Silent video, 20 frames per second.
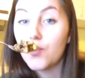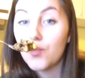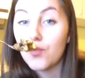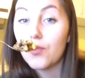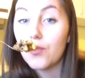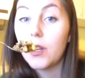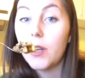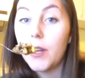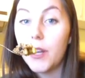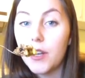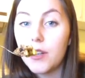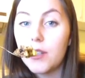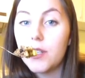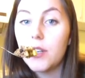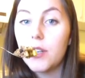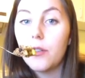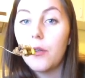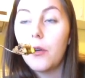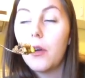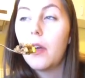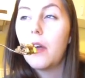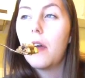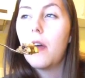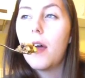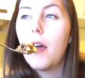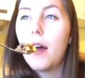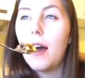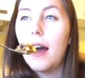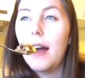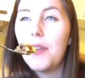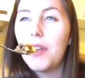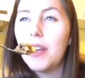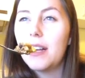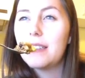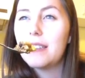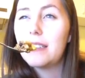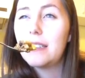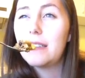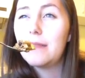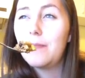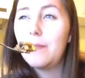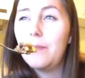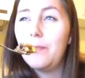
really good too. I think it's